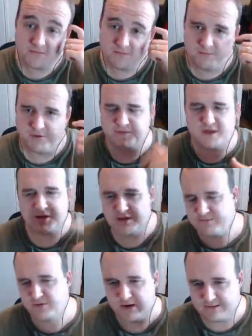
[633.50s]
But then you're
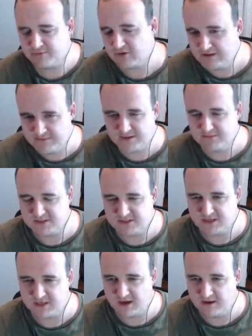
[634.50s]
putting premiums in
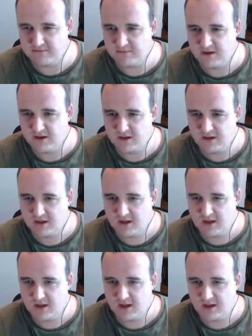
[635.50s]
the game
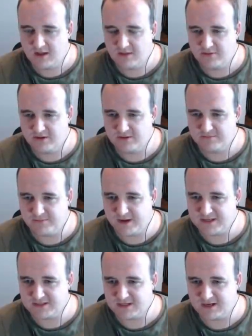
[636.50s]
that
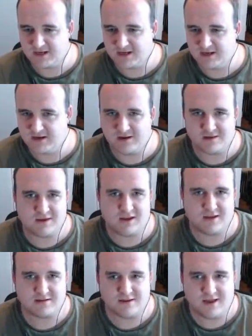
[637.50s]
basically
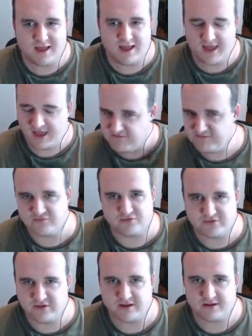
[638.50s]
negate
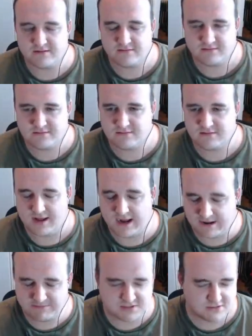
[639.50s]
everything.
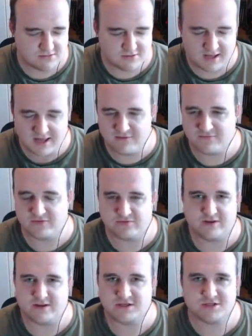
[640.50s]
Absolutely
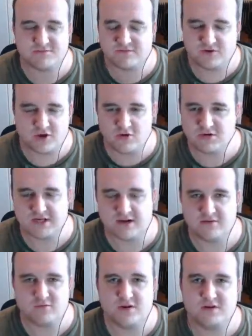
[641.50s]
everything just goes
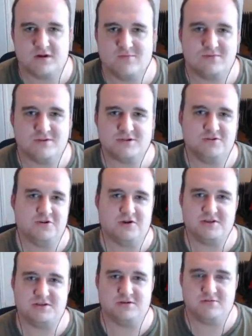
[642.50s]
out the window with the
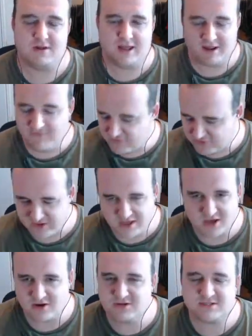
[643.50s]
292. Everything
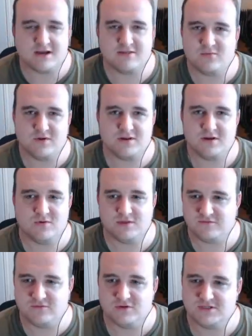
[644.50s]
goes out the window with the
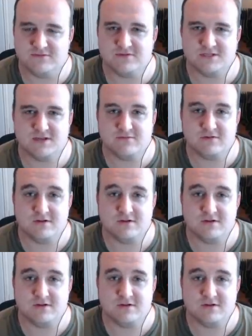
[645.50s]
477.